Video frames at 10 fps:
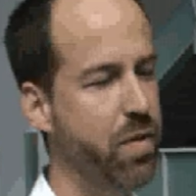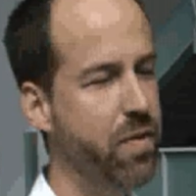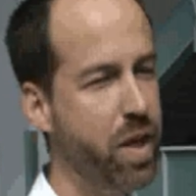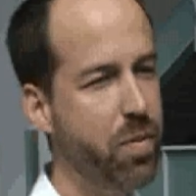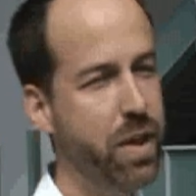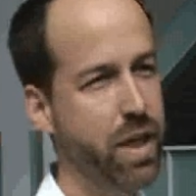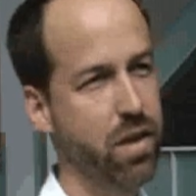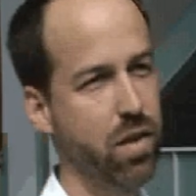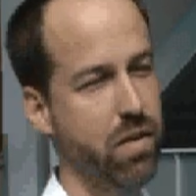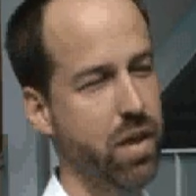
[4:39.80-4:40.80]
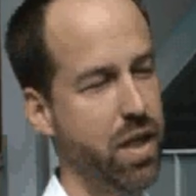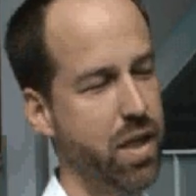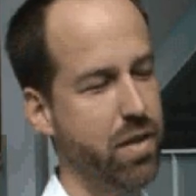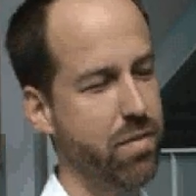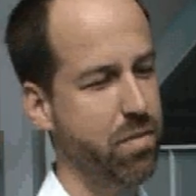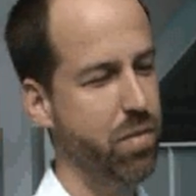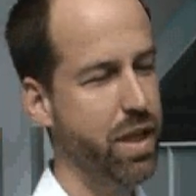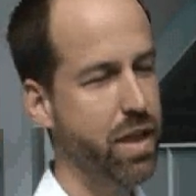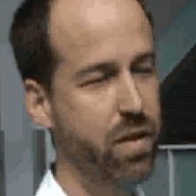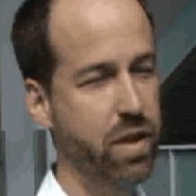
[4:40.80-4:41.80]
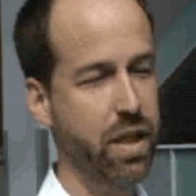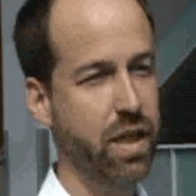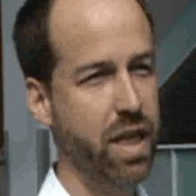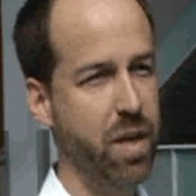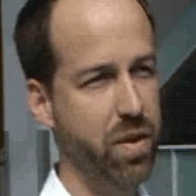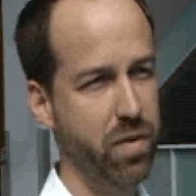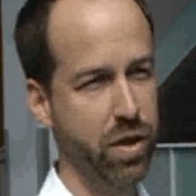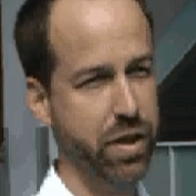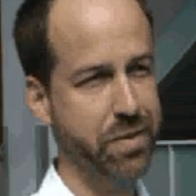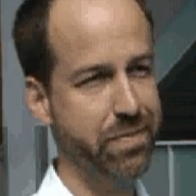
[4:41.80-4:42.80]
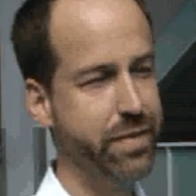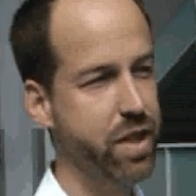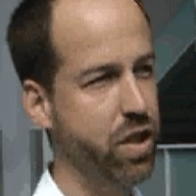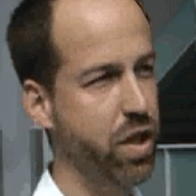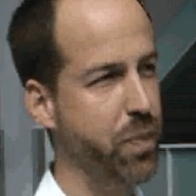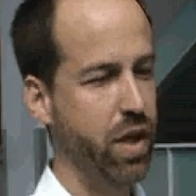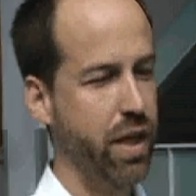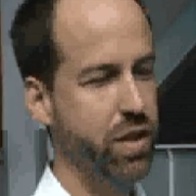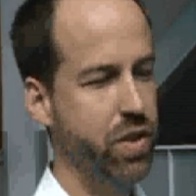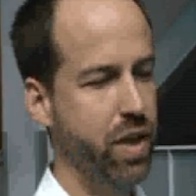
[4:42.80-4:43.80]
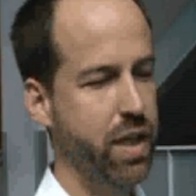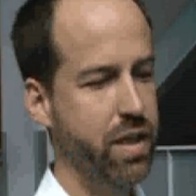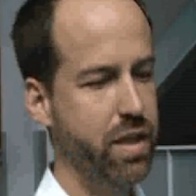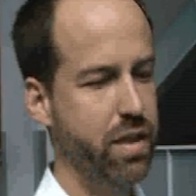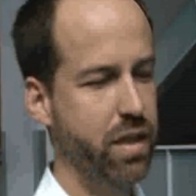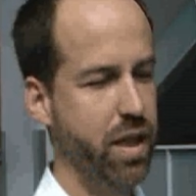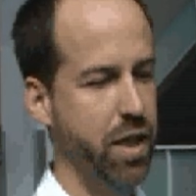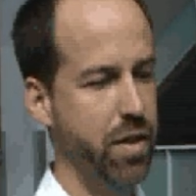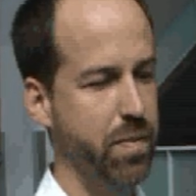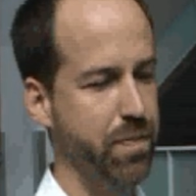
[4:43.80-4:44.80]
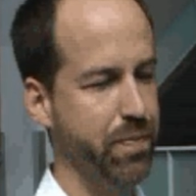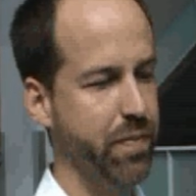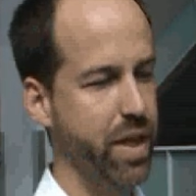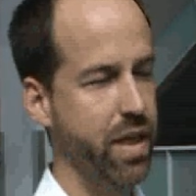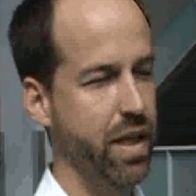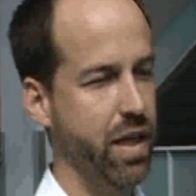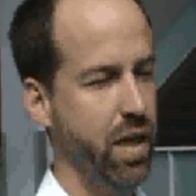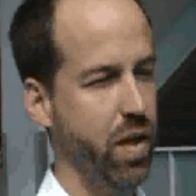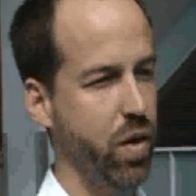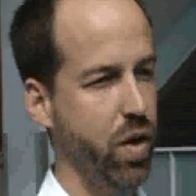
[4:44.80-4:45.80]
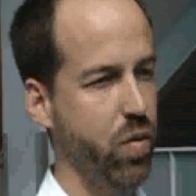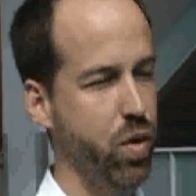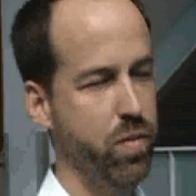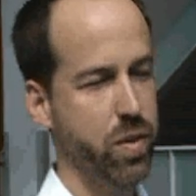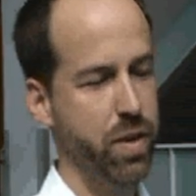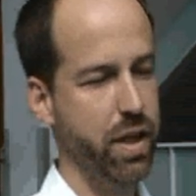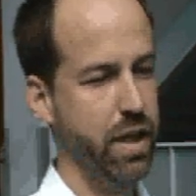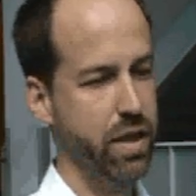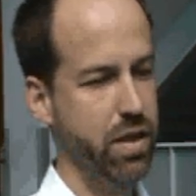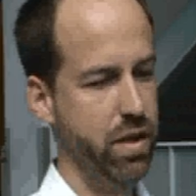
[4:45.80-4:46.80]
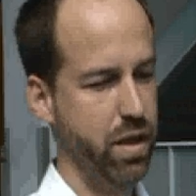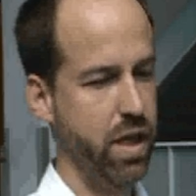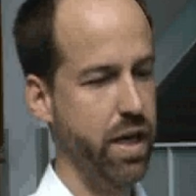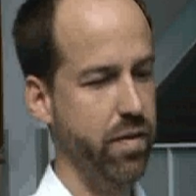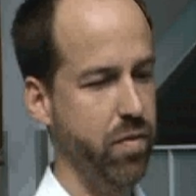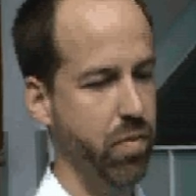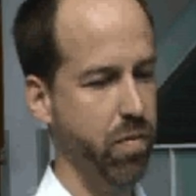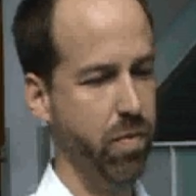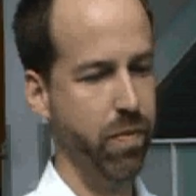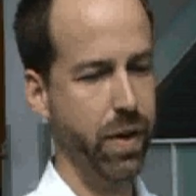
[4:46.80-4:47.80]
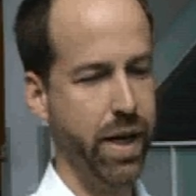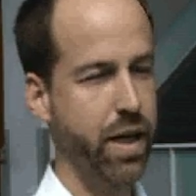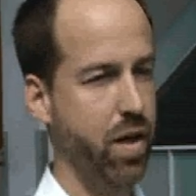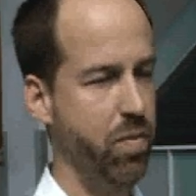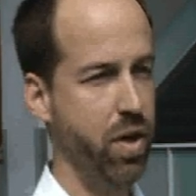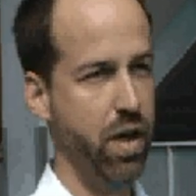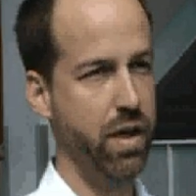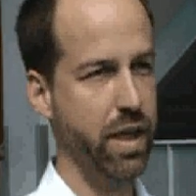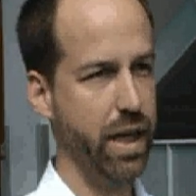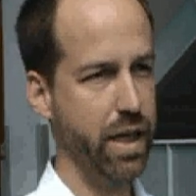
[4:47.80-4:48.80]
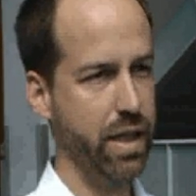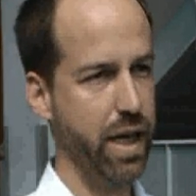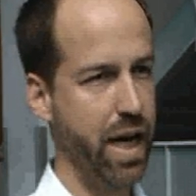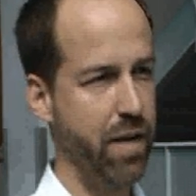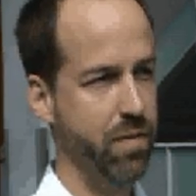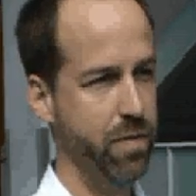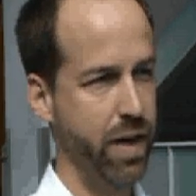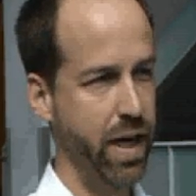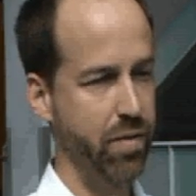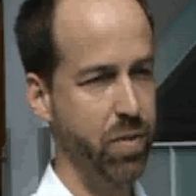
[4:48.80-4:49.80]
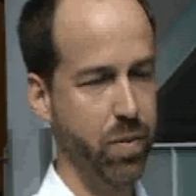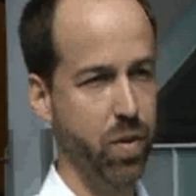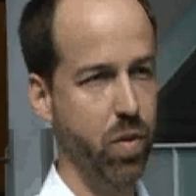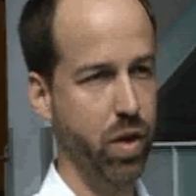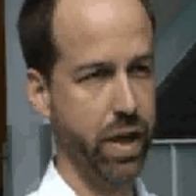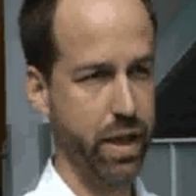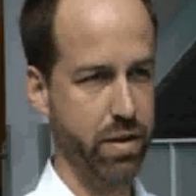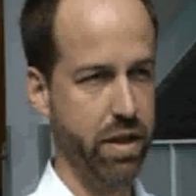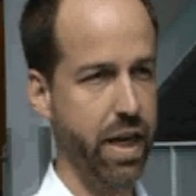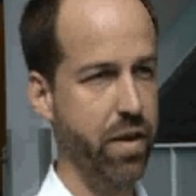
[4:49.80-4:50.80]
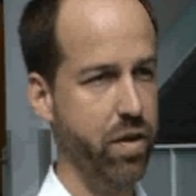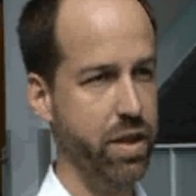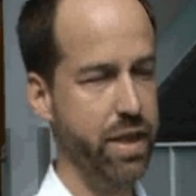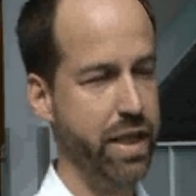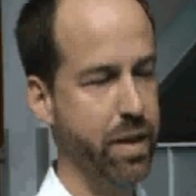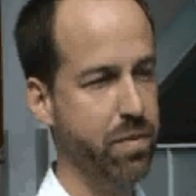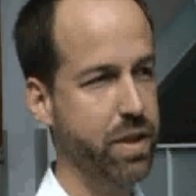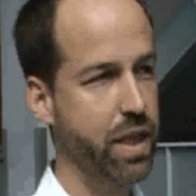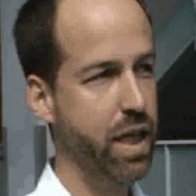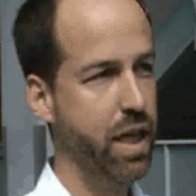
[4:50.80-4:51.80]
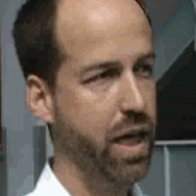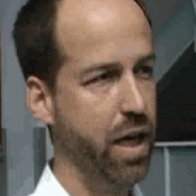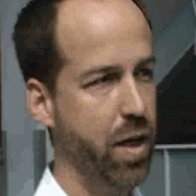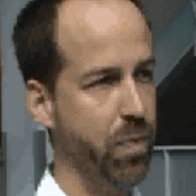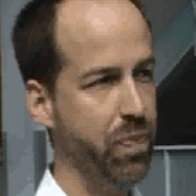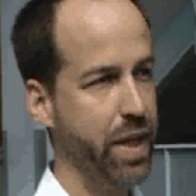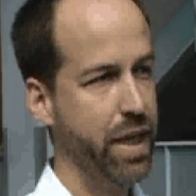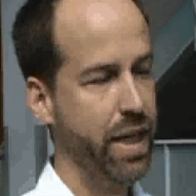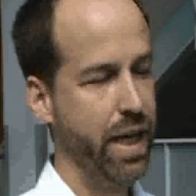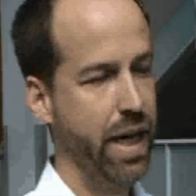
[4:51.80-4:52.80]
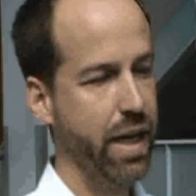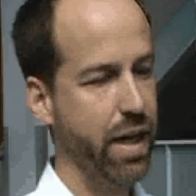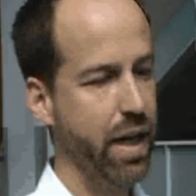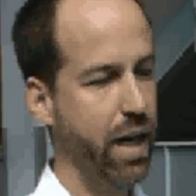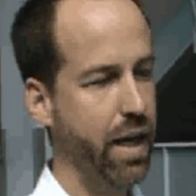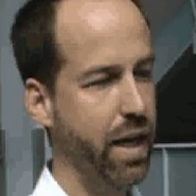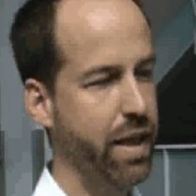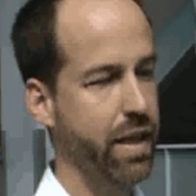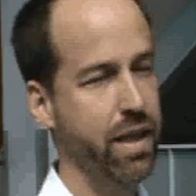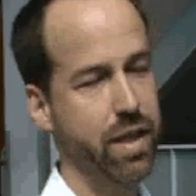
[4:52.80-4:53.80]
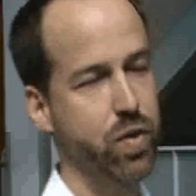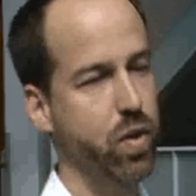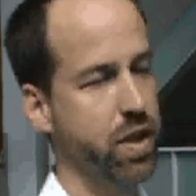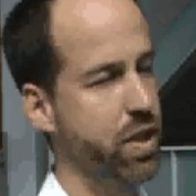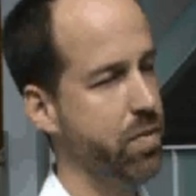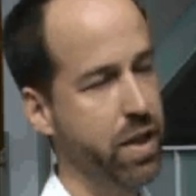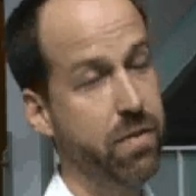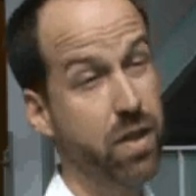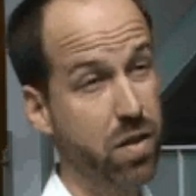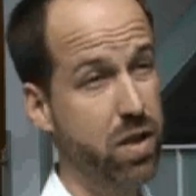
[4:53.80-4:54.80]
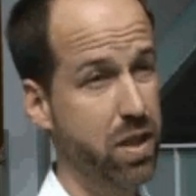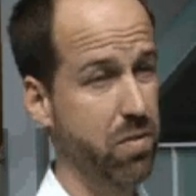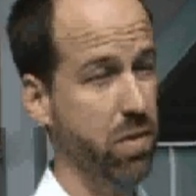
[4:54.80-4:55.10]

a very big believer in collaborative learning, so I stress the room's ability to kind of break apart and have people work together in teams. And I think that this works in many fields.